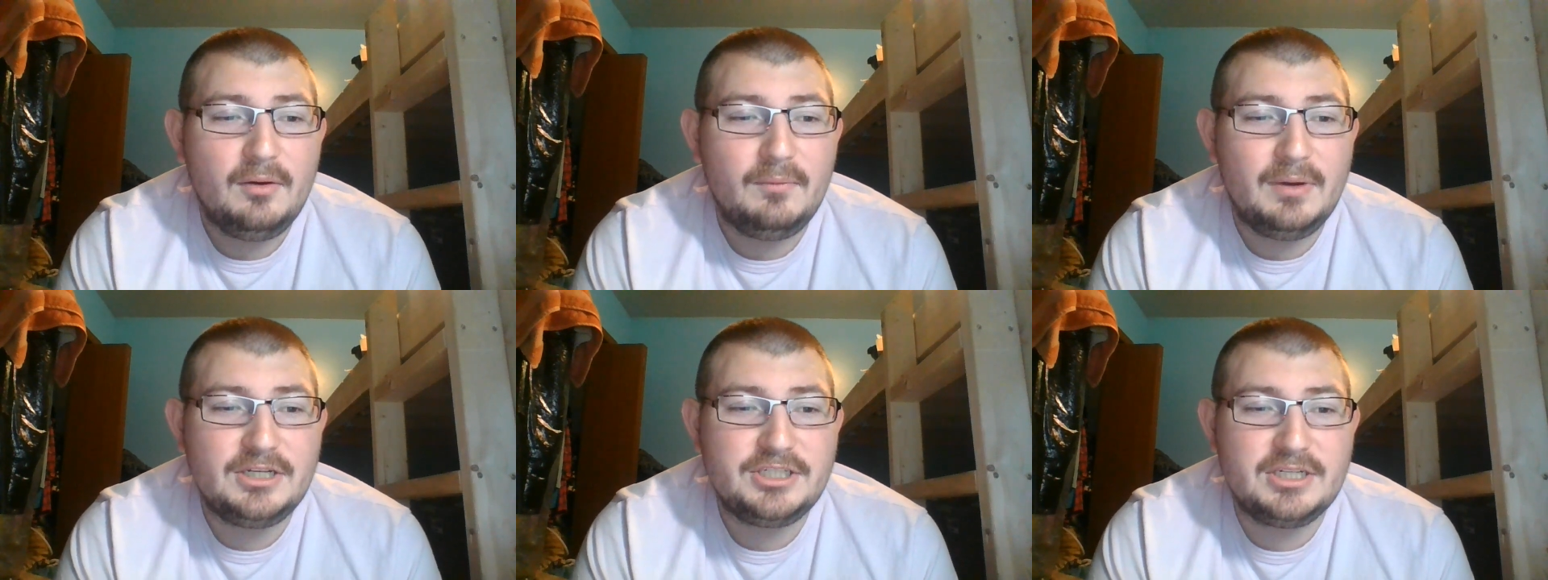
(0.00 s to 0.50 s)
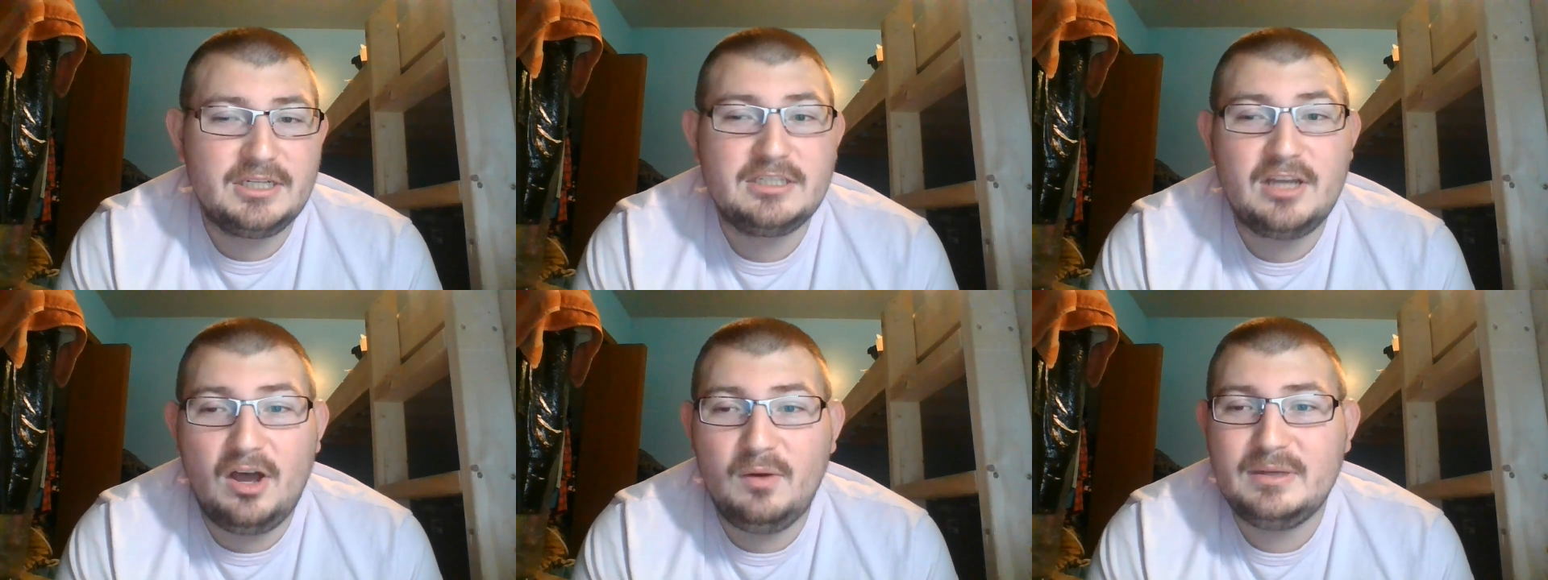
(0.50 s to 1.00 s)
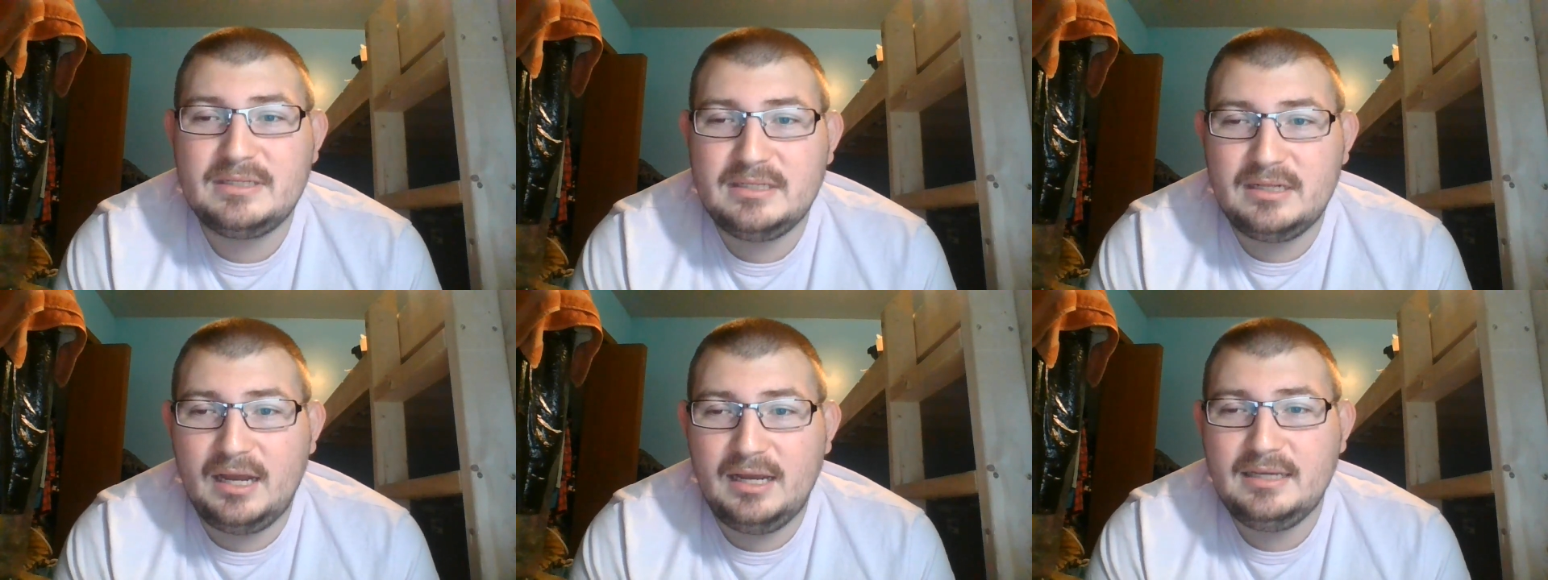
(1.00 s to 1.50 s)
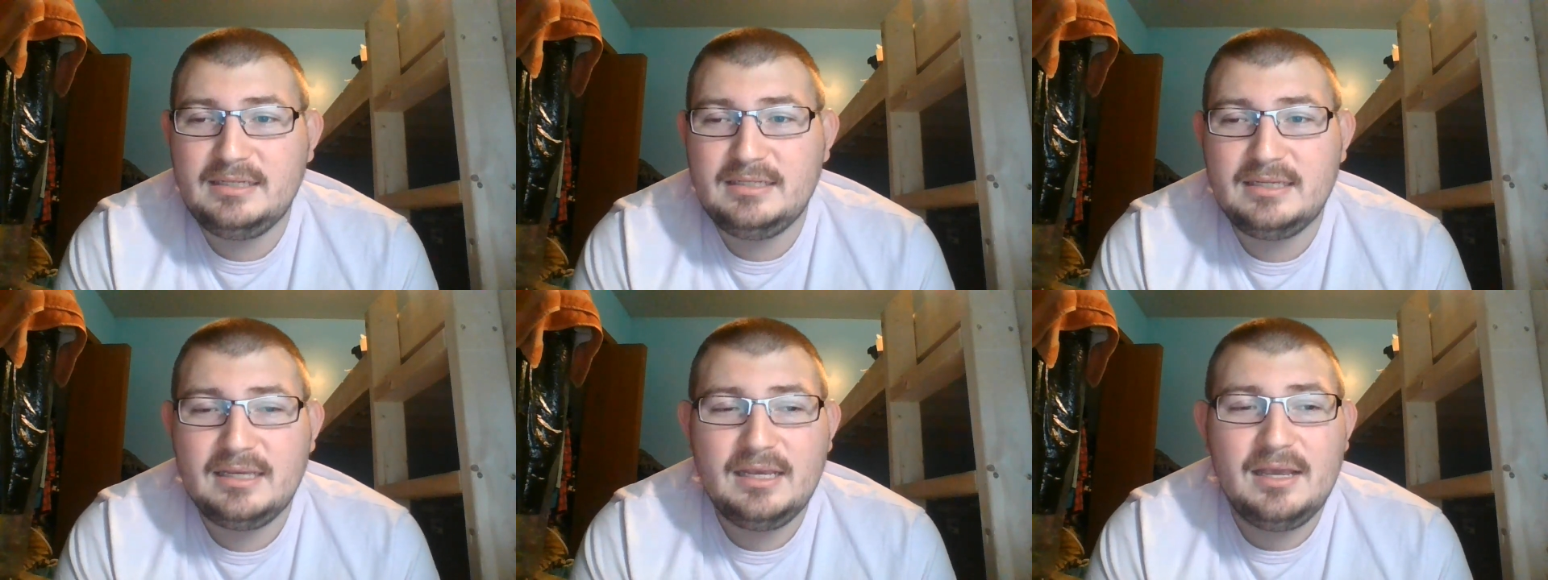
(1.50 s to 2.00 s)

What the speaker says: which is always nice.